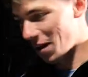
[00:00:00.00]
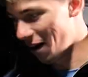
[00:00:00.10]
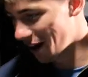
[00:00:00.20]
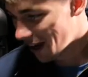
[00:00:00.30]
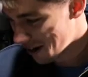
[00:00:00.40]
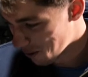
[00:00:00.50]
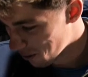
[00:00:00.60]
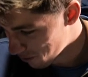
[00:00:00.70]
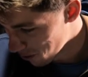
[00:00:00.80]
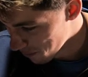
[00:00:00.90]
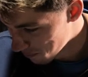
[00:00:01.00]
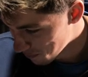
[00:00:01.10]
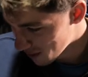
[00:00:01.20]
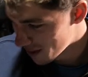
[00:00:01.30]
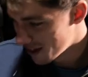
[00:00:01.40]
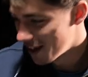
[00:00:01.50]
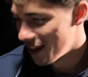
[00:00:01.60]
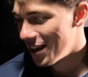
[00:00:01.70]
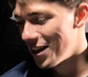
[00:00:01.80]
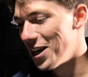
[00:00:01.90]
all right, I got another one for you. What's,
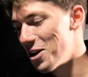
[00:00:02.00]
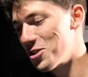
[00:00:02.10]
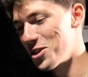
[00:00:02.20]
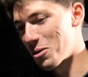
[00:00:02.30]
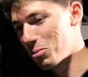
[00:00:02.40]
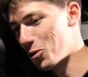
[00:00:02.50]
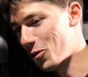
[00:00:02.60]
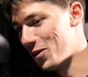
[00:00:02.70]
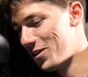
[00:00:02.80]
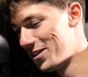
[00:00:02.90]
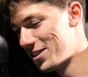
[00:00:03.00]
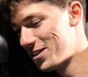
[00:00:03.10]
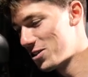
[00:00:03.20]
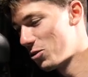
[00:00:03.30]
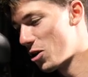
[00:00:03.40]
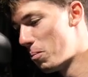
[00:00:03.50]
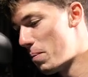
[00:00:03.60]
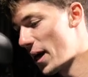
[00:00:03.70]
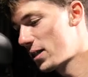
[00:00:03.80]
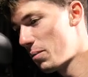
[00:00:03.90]
oh, here's another blue reel. Oh so we'll go
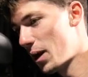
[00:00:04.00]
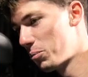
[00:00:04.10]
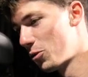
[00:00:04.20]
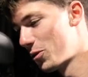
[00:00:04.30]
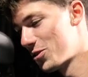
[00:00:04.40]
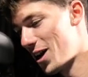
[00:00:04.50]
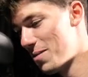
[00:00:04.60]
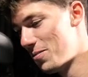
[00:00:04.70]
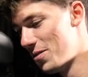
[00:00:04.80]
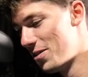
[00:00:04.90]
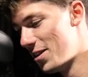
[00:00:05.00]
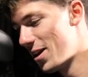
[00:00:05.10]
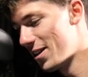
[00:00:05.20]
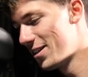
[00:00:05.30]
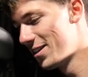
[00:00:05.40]
back to back blue reels. You, yeah. You've